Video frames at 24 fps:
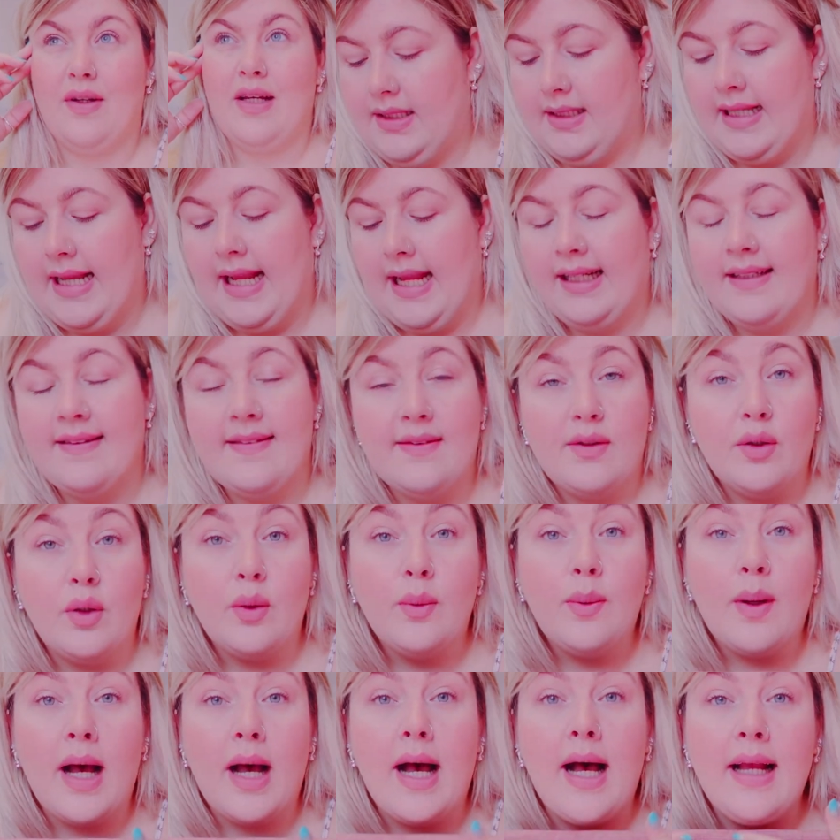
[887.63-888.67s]
Next
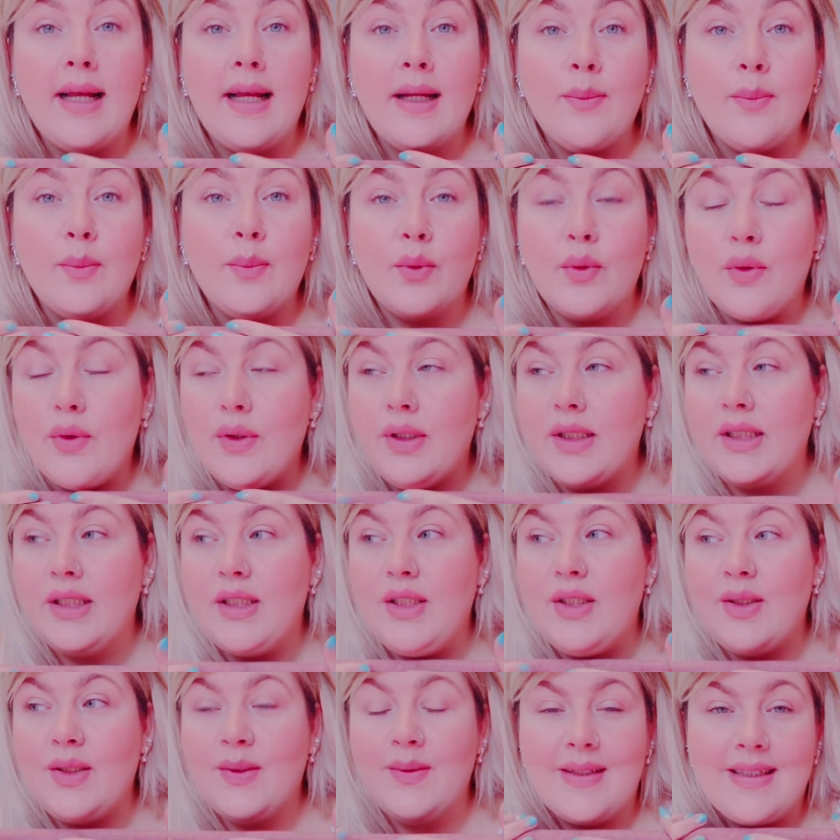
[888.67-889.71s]
up, I am going
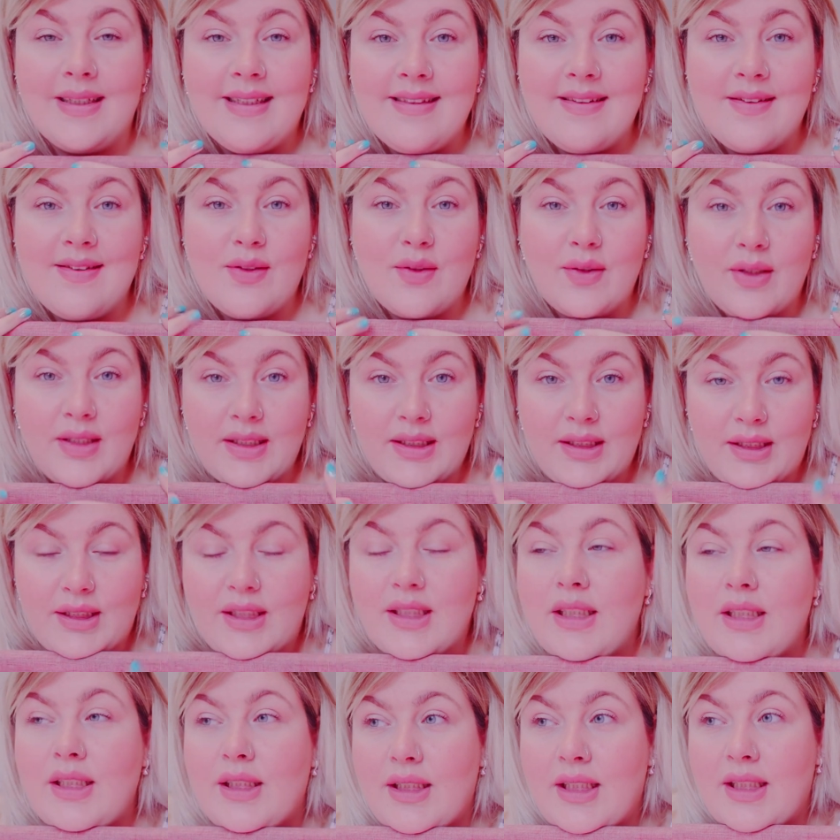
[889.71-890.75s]
to illustrate
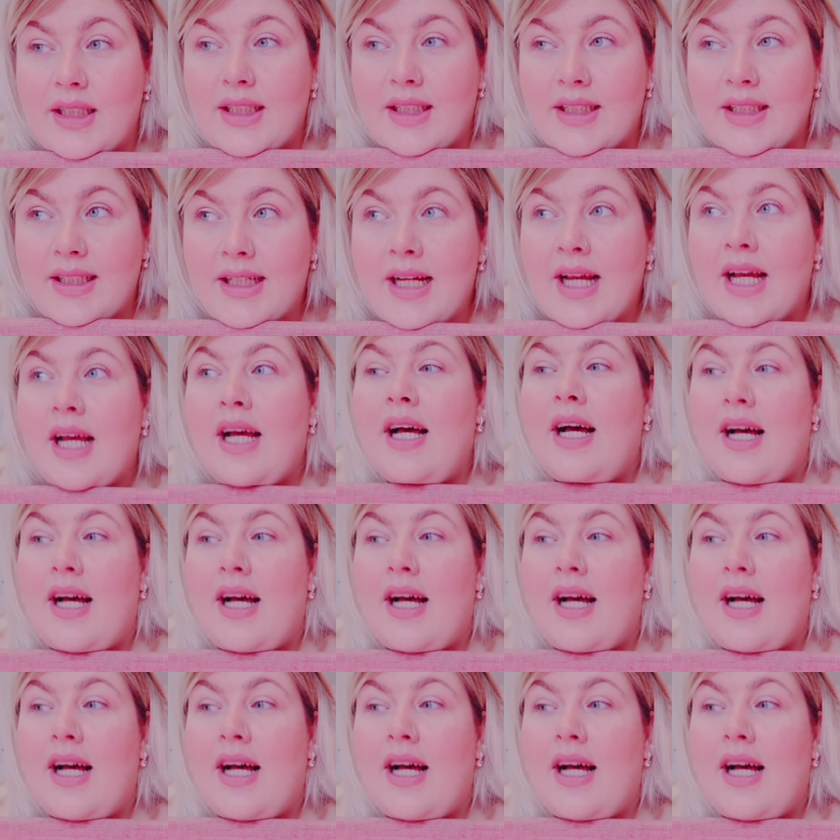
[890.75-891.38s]
Gingy,